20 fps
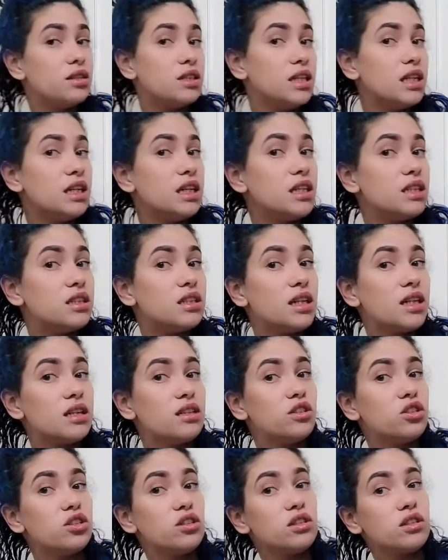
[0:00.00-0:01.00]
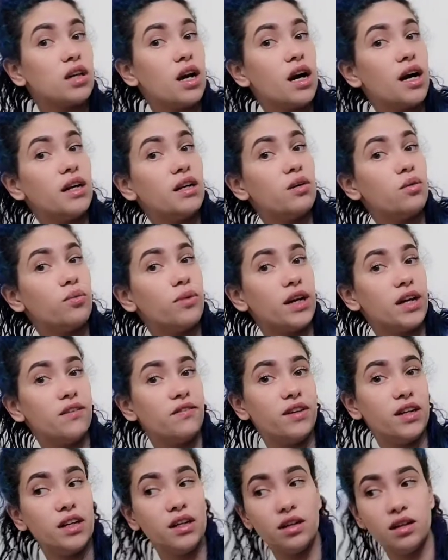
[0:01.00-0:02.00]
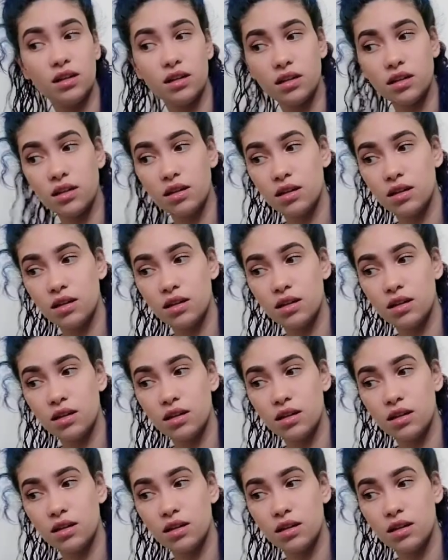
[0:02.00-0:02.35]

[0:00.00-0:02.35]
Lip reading: see it's like just kind of wavy.